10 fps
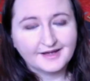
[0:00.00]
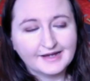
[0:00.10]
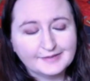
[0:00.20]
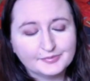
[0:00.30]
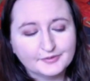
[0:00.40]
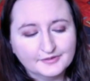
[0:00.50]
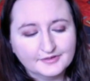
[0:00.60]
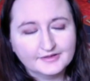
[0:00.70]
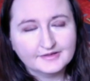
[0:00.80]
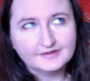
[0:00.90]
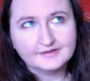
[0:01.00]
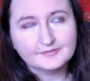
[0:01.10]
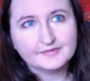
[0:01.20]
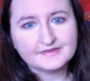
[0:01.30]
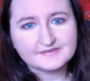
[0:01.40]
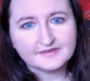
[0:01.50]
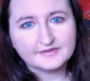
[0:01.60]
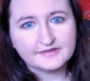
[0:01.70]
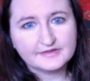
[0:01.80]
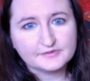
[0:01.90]
I put on, my son
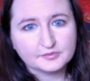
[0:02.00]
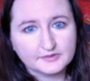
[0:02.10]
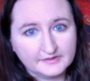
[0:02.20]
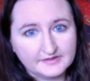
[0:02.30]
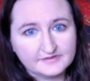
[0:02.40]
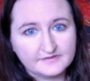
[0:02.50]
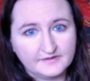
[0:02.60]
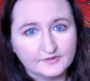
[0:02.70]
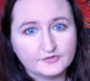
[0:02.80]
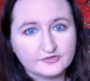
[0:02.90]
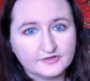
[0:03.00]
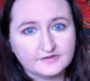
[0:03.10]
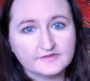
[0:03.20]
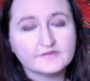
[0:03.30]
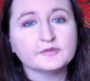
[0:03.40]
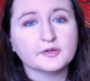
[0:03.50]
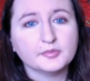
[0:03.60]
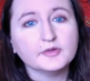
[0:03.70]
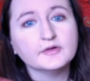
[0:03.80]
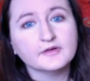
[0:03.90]
is really into the ocean, so I
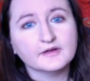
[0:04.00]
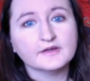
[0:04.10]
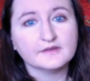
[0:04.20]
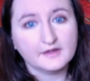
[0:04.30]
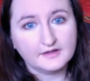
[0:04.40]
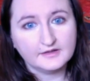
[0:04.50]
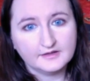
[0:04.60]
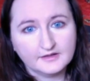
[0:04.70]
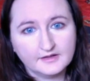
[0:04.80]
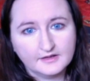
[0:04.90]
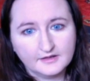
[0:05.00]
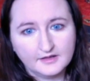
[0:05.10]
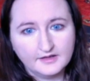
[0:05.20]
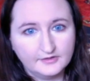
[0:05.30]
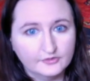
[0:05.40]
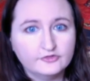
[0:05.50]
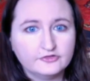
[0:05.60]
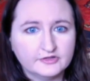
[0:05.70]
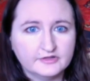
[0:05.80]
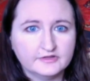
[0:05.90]
put on like an
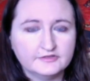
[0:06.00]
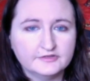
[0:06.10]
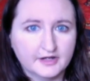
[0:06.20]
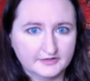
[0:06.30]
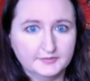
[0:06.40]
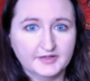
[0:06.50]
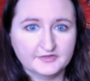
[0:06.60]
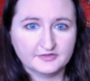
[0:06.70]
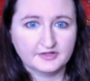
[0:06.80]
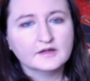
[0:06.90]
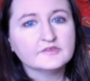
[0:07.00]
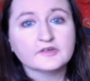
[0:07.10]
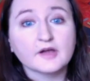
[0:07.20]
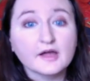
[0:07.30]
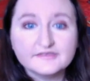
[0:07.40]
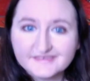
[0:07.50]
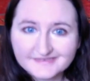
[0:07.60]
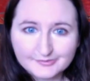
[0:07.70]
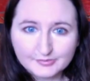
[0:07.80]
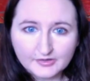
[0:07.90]
ocean documentary, on
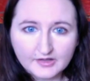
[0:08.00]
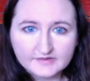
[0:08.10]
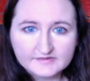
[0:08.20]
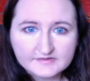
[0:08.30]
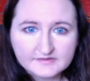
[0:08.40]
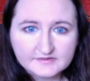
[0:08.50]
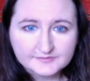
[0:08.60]
Disney Plus.